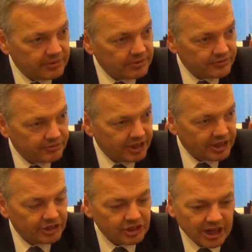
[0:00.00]
the
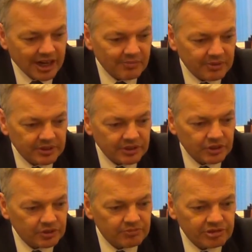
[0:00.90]
French army in
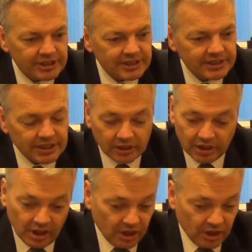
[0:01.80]
such a process, and